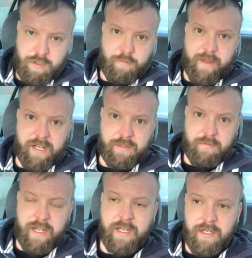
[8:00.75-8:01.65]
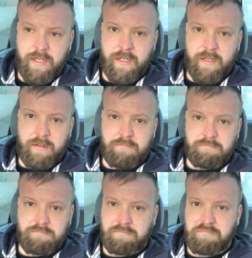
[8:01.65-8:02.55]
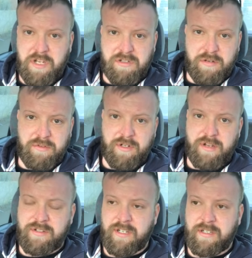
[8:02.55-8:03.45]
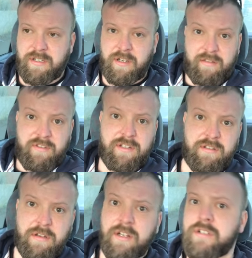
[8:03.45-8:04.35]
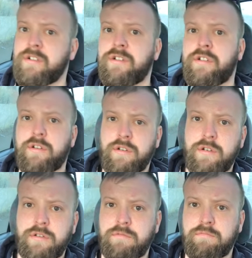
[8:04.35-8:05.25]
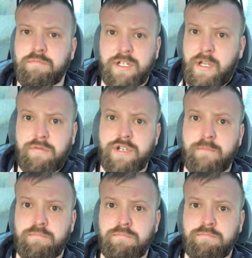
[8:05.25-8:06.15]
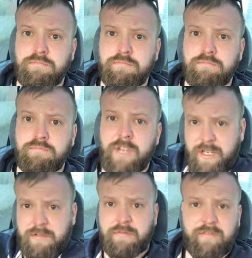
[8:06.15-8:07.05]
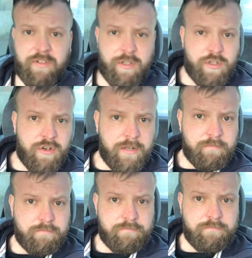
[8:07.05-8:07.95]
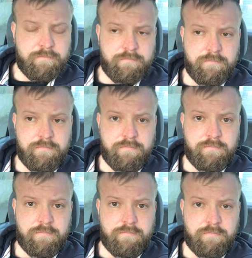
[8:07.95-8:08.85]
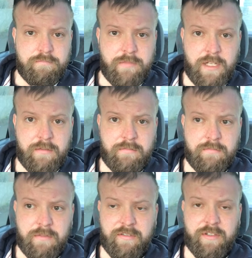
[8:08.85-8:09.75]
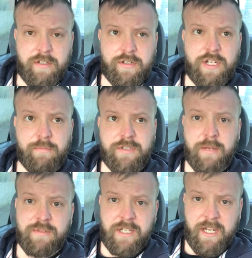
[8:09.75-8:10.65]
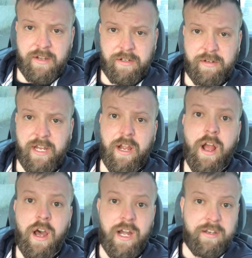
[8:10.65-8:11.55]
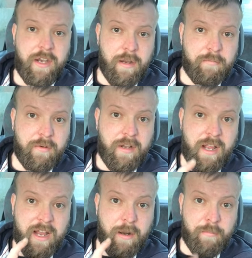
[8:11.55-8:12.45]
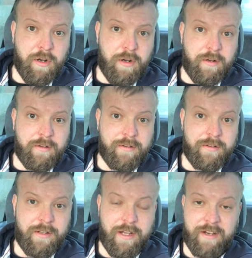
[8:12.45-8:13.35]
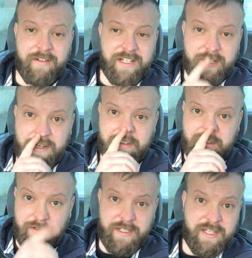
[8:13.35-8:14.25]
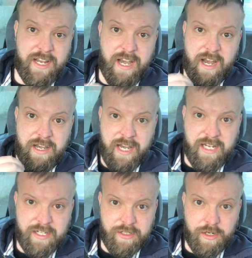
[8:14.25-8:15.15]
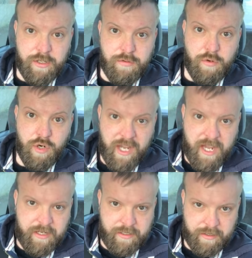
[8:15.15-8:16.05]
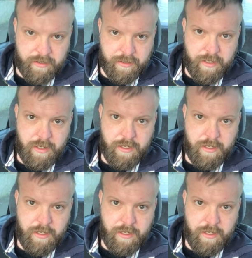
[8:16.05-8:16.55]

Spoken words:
dog backs away. Next time, dog goes near the side. If it's size, just to look, but don't jump. Yes, give the dog a treat. Yeah? If the dog jumps up, stick out your knee. I don't, and I'm not, under any circumstances, saying knee the dog or kick the dog.